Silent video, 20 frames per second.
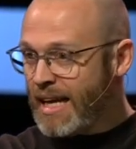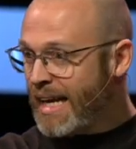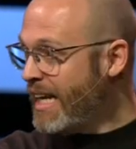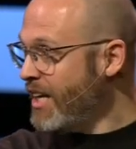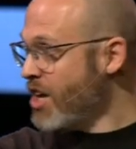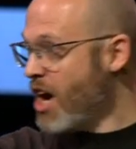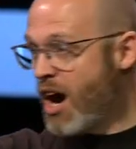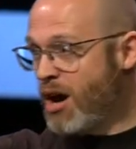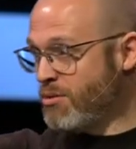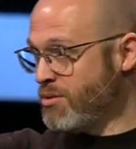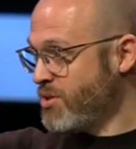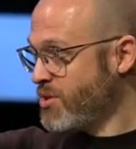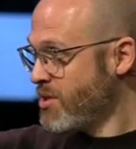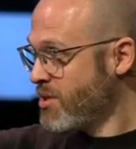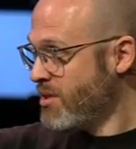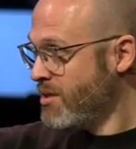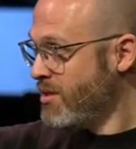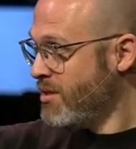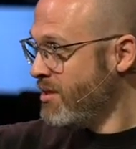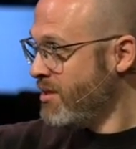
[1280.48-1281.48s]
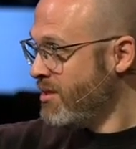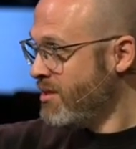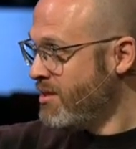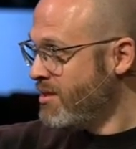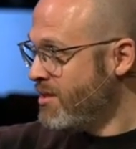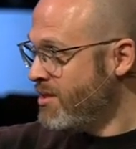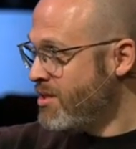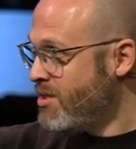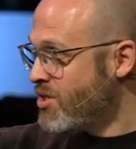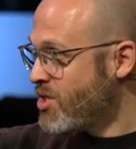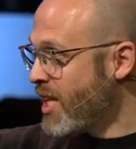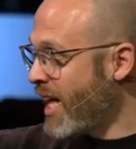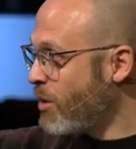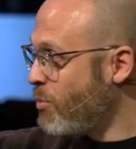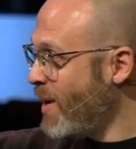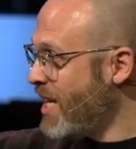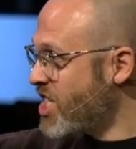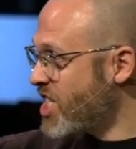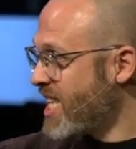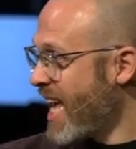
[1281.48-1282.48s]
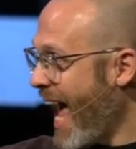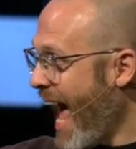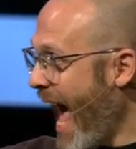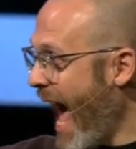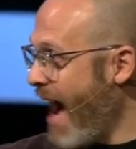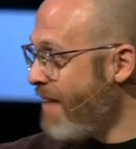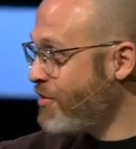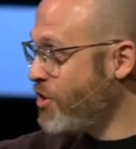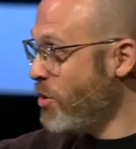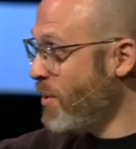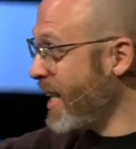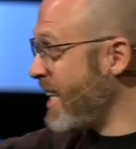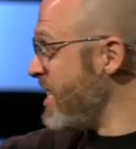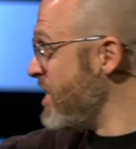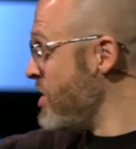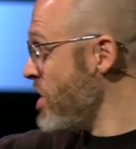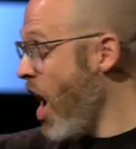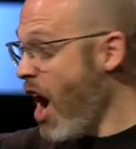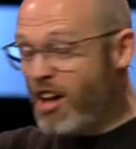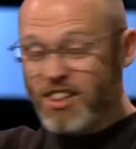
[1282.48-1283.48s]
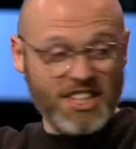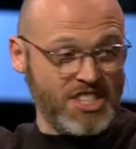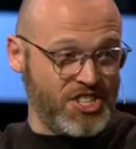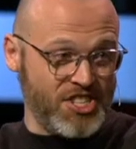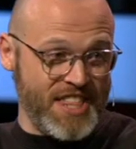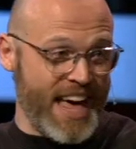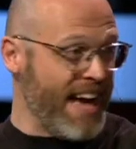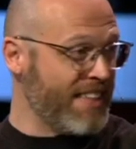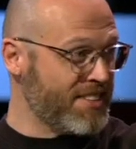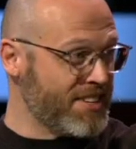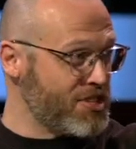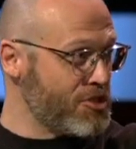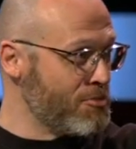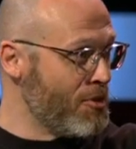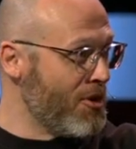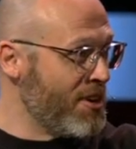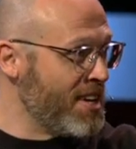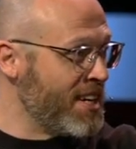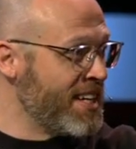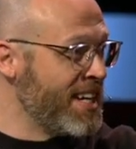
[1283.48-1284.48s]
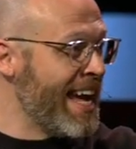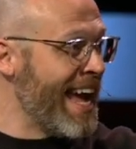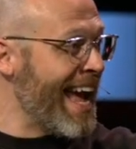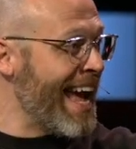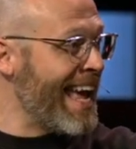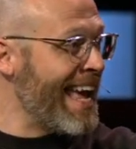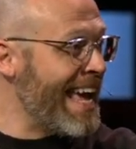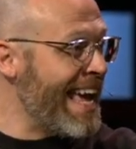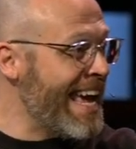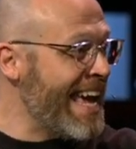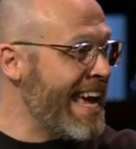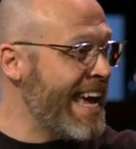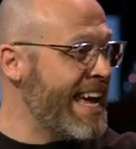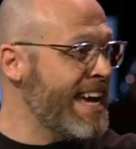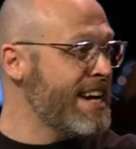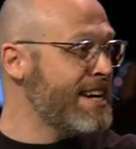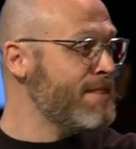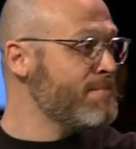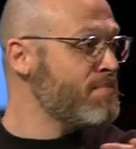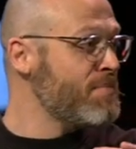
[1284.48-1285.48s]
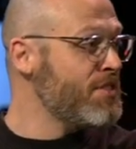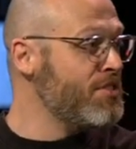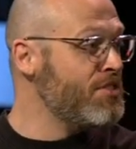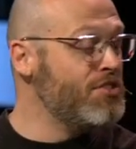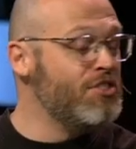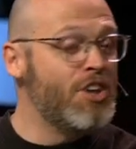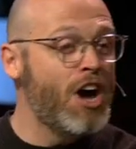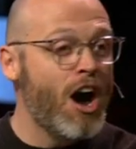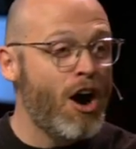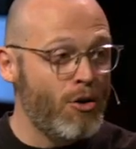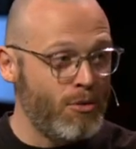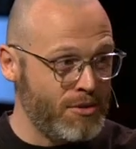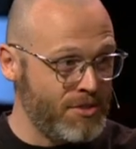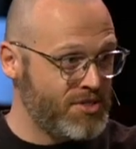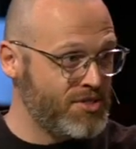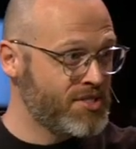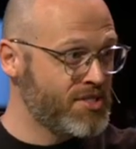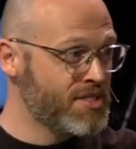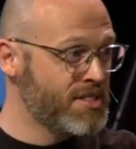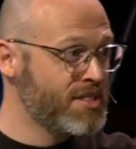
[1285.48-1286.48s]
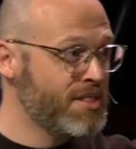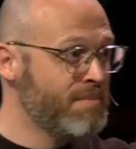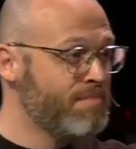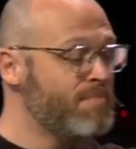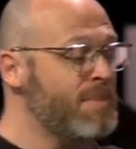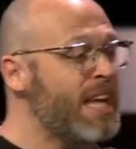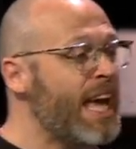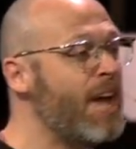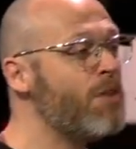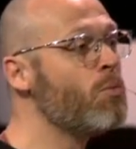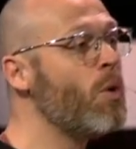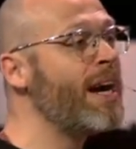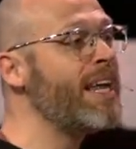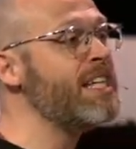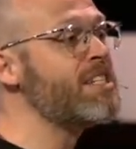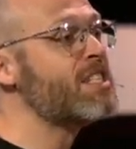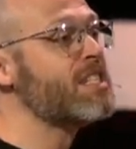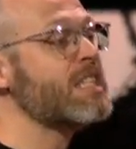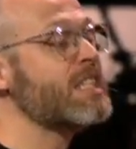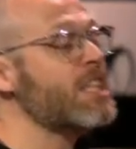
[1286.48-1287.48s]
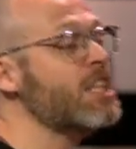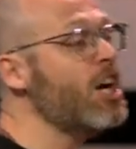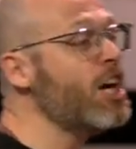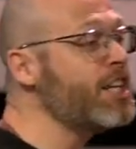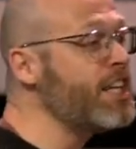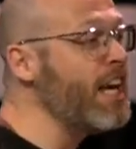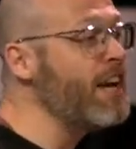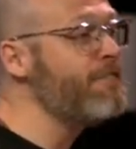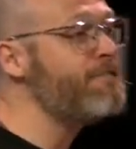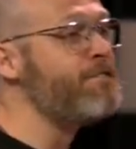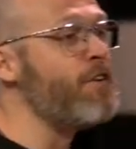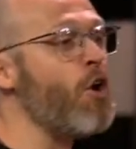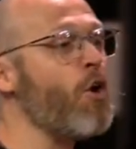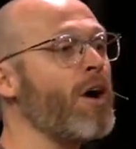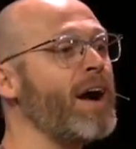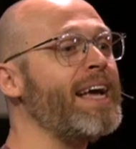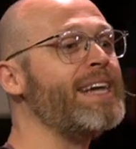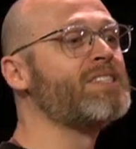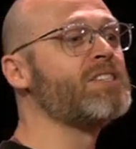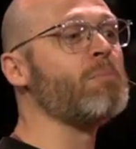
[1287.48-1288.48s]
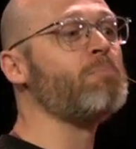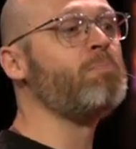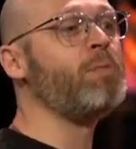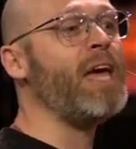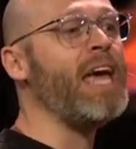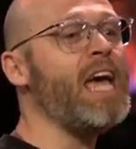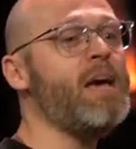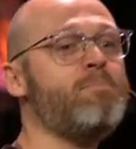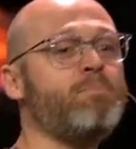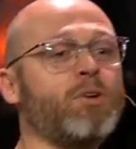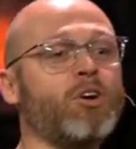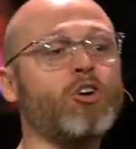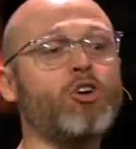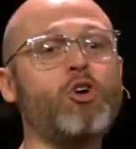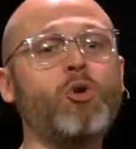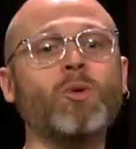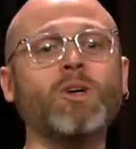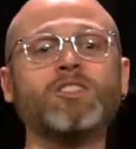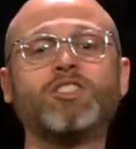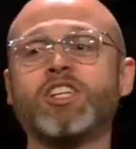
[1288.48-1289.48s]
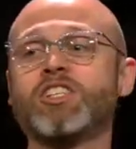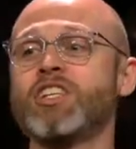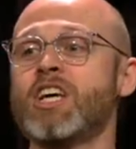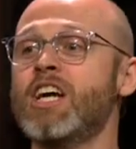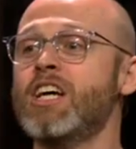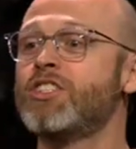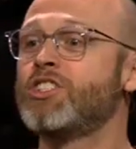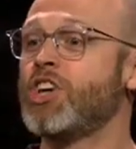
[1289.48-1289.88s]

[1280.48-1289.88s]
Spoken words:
He knows. It's like we just have to acknowledge that this morning. He knows. And what he's looking for is a people who will just